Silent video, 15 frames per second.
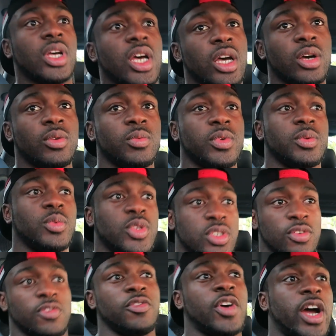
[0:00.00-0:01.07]
uh,
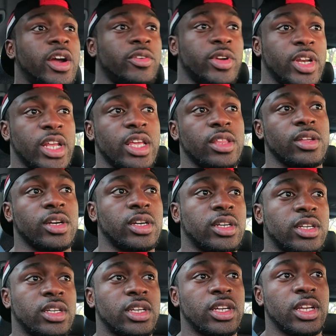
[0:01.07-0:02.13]
wasn't firing either.
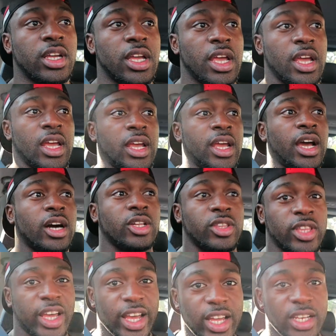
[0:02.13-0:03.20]
How
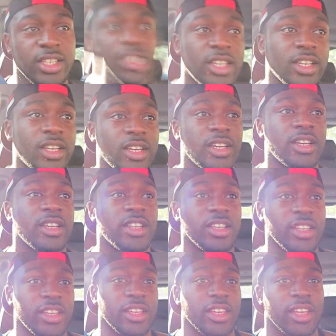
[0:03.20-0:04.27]
that
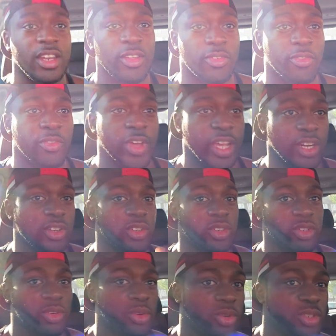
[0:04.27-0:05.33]
in effect
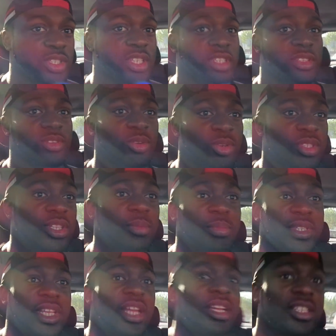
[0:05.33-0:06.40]
caused it caused a
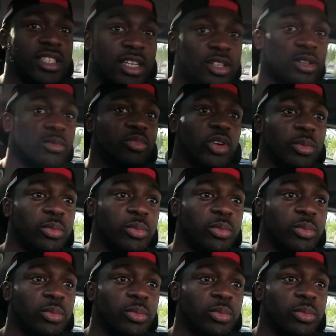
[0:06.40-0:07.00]
patellar tendon